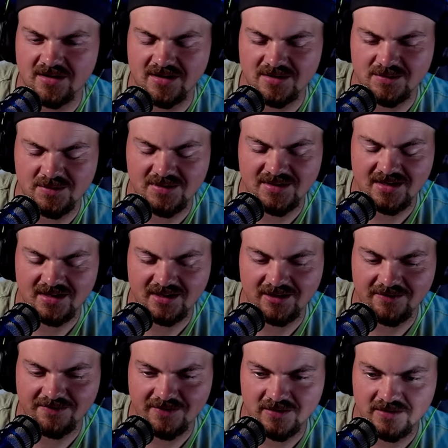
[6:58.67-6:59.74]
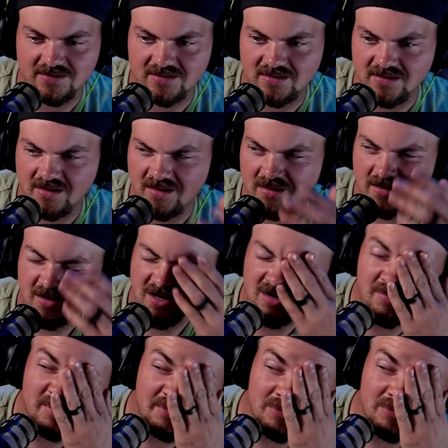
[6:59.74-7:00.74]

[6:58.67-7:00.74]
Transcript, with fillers: Because wasn't that like the first, or maybe